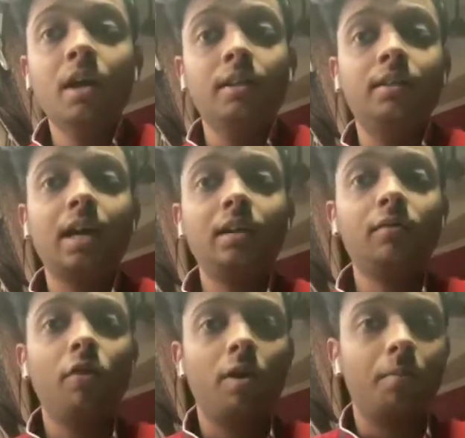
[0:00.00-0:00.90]
The title
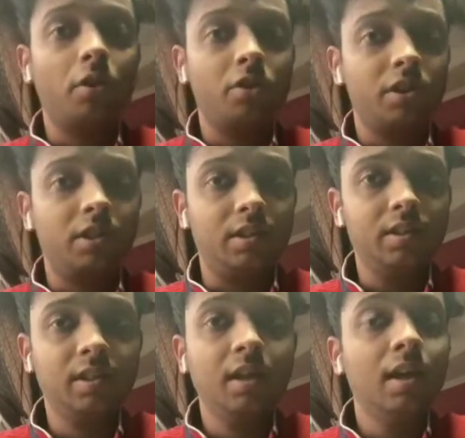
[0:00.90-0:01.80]
for our project
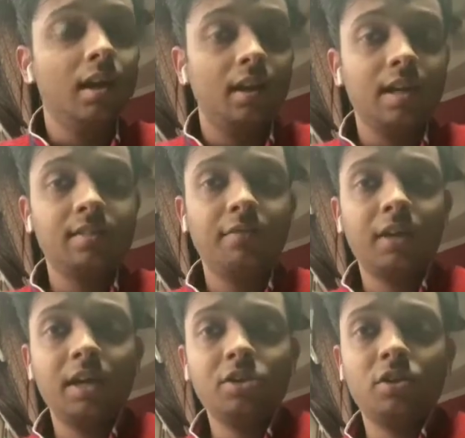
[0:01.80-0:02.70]
is
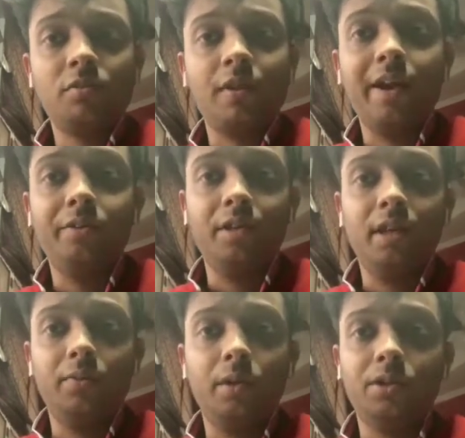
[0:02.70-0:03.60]
Classification of IoT
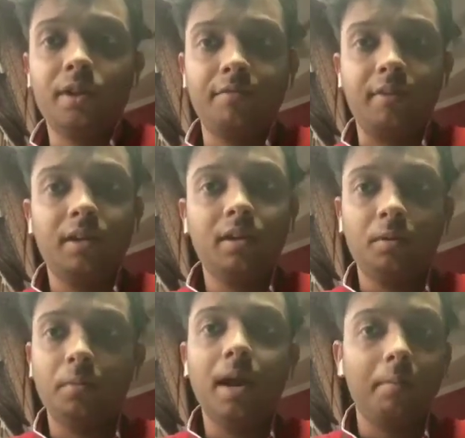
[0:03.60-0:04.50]
Network Traffic
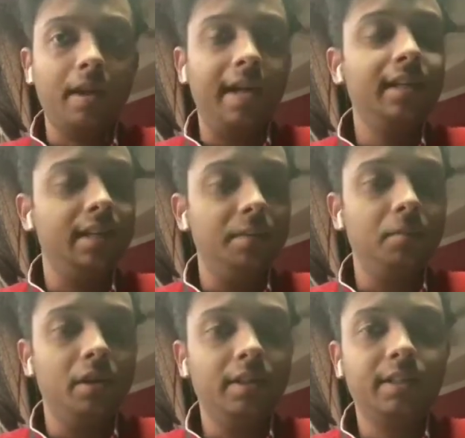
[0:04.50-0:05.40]
by Applying Deep
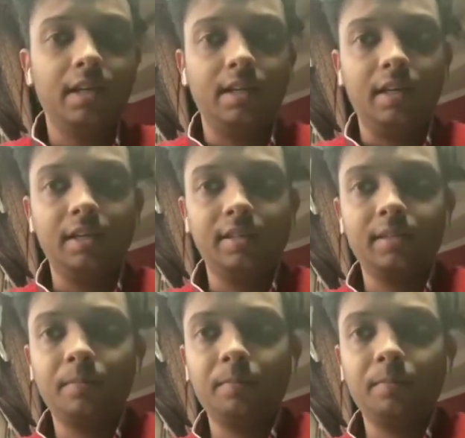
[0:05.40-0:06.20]
Learning Techniques.